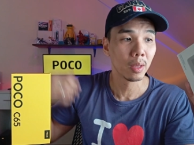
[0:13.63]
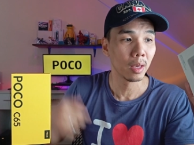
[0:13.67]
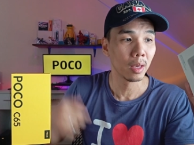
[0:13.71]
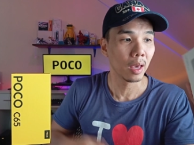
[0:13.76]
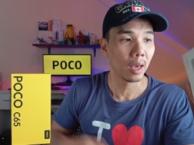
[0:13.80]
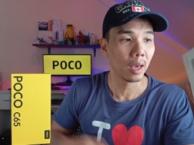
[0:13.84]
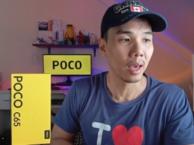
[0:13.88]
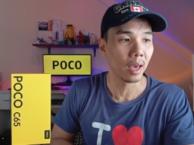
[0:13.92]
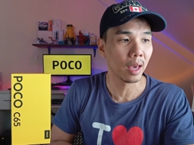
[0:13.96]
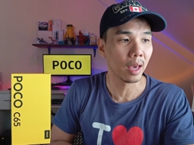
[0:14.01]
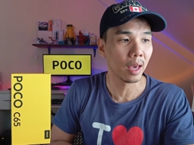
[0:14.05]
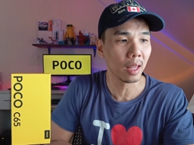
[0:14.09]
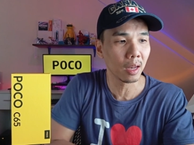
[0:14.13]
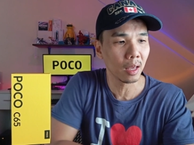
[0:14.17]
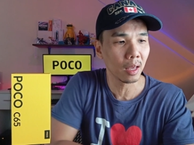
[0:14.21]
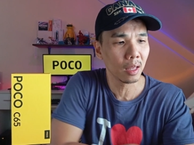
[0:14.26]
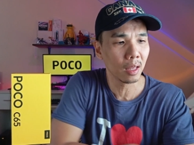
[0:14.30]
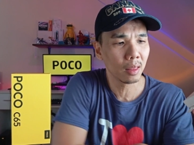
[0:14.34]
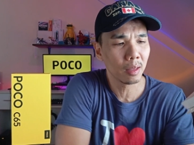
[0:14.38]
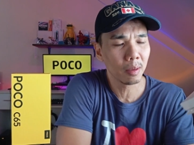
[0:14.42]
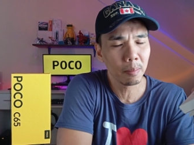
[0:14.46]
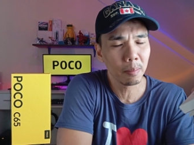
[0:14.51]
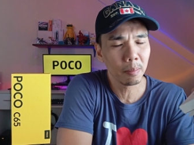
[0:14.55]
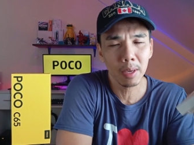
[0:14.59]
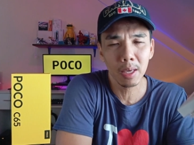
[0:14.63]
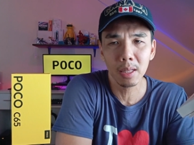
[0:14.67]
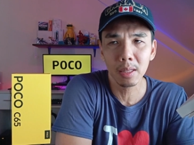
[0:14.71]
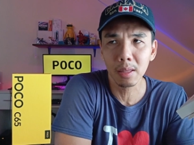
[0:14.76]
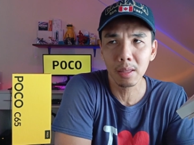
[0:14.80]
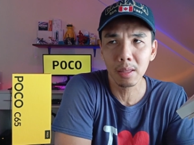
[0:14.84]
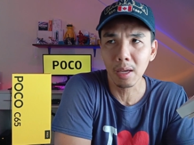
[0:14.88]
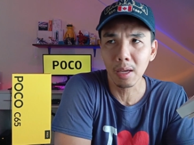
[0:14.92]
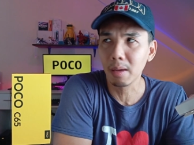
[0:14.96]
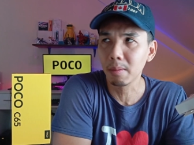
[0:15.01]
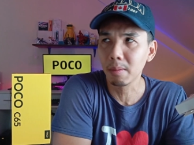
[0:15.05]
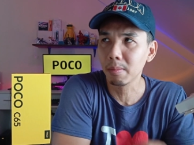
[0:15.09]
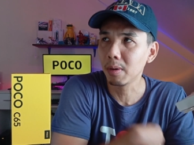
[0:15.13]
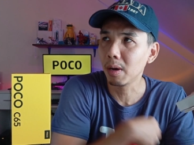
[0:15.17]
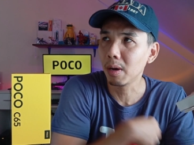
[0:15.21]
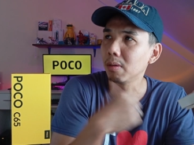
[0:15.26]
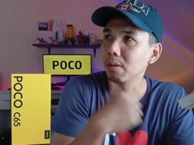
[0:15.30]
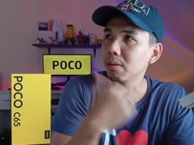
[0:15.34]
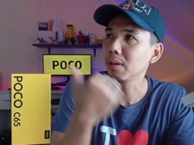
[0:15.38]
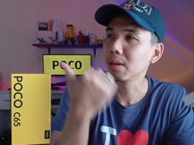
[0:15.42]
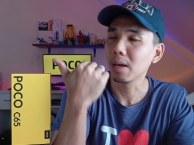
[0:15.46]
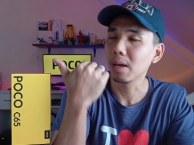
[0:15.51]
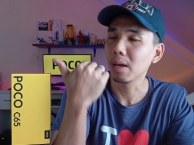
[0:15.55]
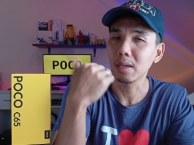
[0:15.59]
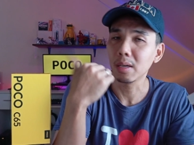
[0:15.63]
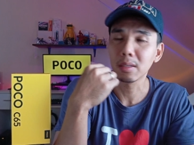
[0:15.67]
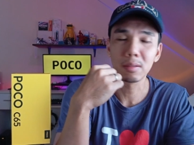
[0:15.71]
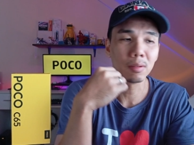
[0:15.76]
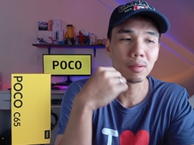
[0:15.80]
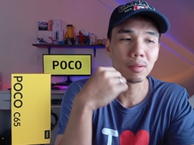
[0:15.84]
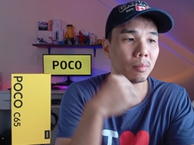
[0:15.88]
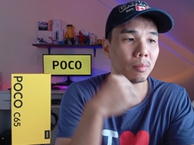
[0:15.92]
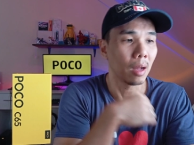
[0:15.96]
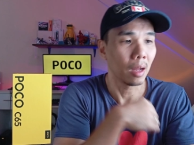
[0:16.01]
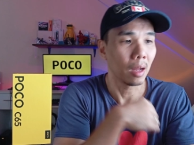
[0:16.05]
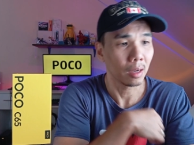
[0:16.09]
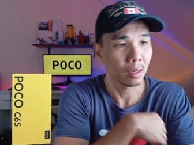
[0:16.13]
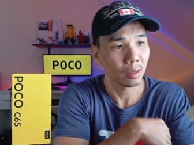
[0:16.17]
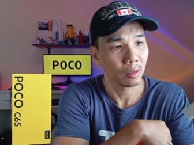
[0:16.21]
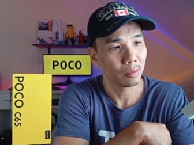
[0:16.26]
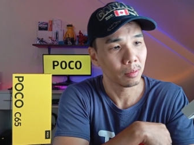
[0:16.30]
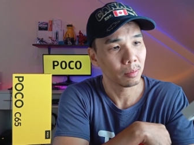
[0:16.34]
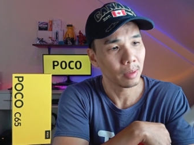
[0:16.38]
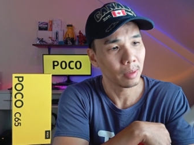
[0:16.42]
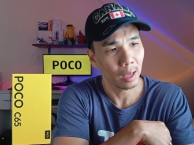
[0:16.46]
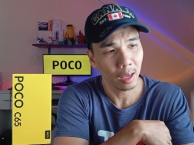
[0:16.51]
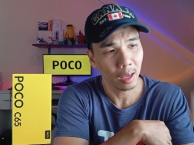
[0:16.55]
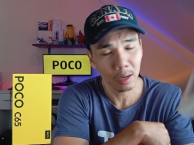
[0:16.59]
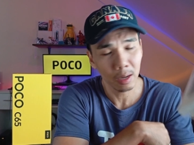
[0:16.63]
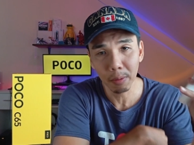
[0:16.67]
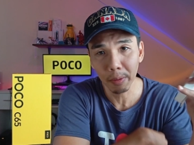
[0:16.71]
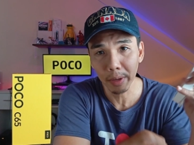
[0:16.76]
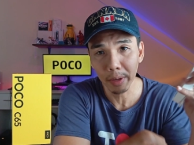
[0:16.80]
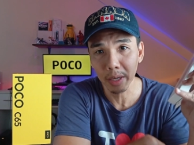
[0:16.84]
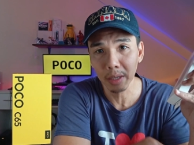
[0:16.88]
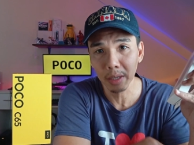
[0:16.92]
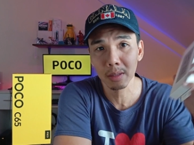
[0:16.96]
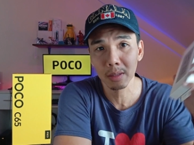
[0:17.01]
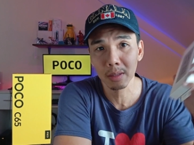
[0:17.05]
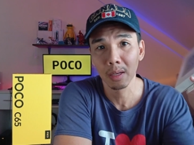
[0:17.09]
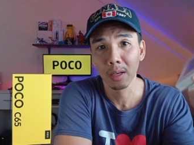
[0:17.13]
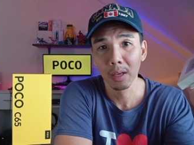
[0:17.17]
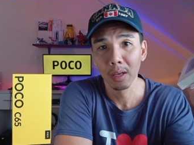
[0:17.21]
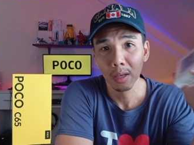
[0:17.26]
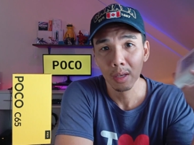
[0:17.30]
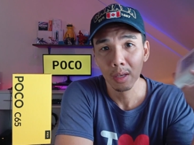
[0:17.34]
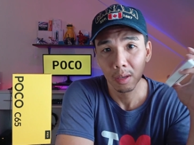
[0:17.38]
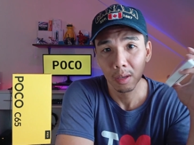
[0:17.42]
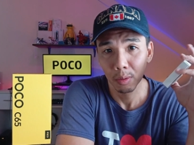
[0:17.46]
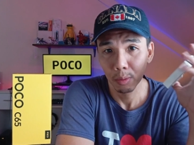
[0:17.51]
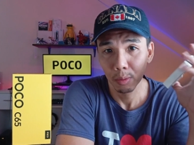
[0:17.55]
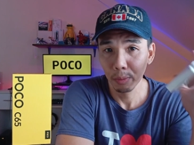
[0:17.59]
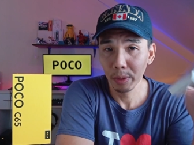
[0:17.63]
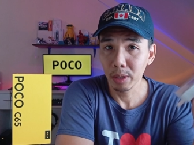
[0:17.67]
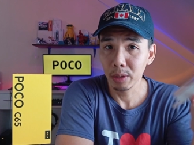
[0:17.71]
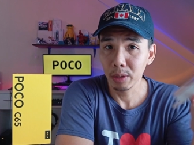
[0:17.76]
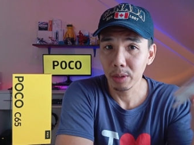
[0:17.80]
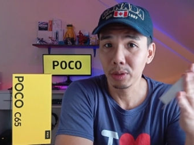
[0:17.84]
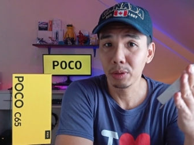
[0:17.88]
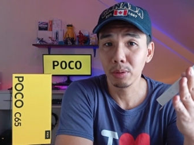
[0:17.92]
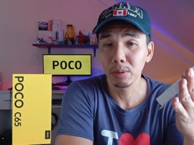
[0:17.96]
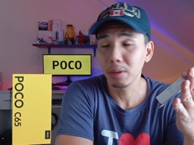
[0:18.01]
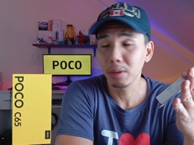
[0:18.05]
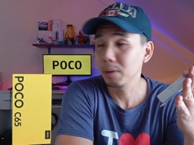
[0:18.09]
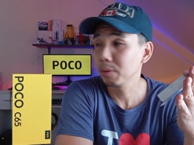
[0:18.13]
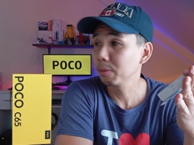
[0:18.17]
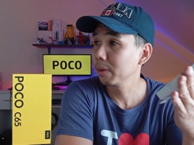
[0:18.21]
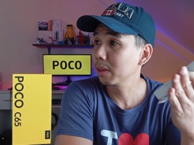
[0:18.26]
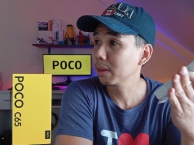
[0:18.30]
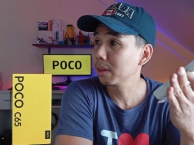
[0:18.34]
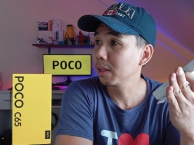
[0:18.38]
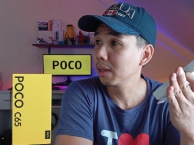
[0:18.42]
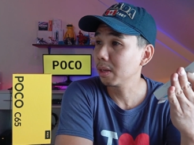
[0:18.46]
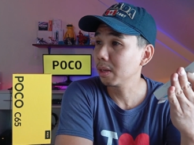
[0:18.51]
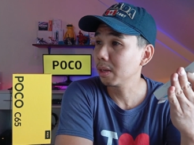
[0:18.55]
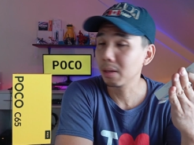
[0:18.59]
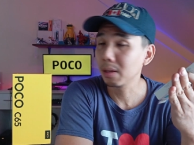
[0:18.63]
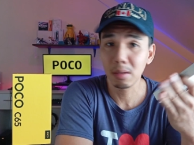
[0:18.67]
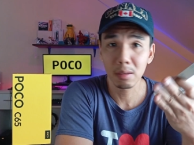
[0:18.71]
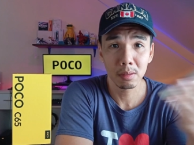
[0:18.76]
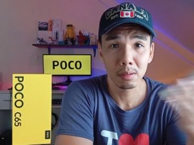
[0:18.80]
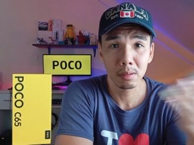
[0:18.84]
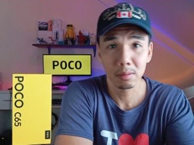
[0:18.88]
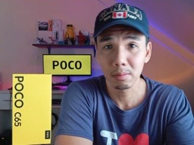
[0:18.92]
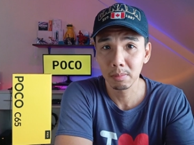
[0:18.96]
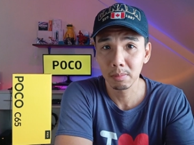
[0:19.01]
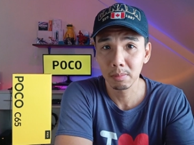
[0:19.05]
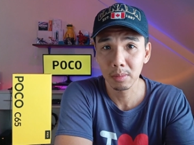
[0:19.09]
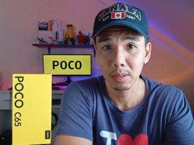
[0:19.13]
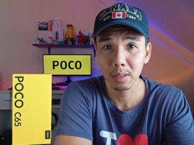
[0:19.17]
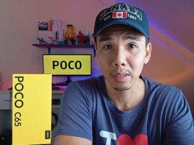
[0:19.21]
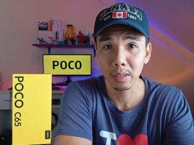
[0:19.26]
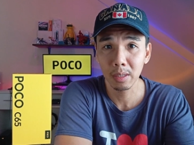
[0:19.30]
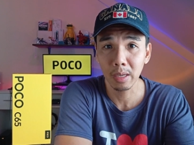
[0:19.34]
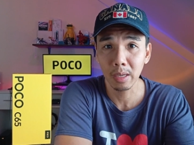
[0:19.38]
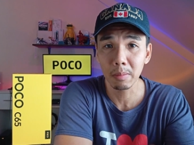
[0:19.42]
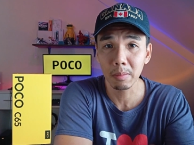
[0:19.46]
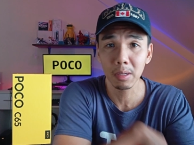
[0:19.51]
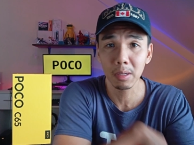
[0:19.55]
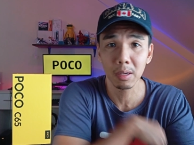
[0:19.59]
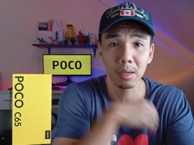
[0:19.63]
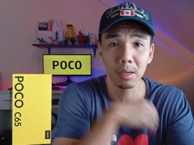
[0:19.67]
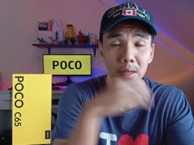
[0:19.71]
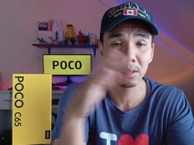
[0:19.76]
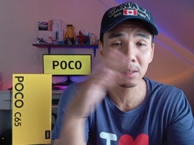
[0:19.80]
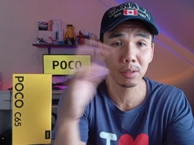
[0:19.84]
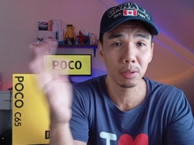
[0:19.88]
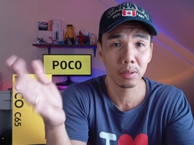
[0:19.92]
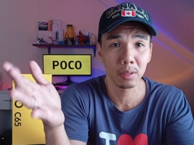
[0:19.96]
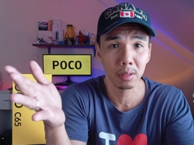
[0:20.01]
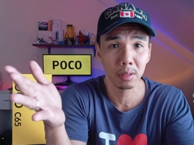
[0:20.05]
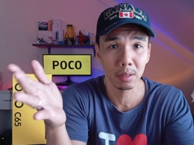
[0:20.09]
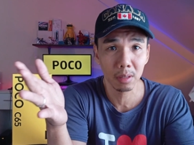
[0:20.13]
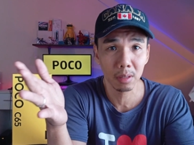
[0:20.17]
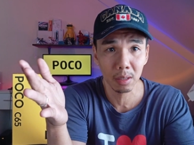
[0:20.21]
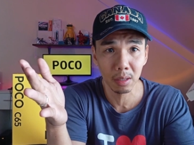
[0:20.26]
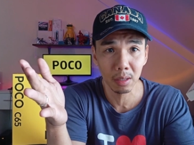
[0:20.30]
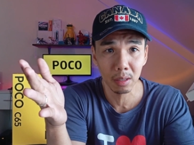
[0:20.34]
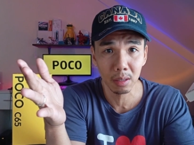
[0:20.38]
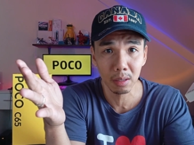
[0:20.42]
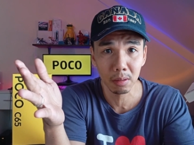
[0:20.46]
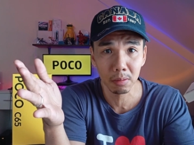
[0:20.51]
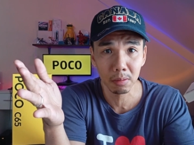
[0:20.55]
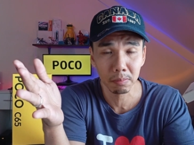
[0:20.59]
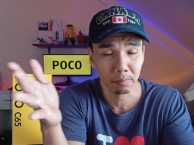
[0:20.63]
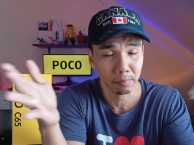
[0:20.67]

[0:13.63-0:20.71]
And in the meantime, wow, lakas ng background. But anyways, we are shooting with the camera using the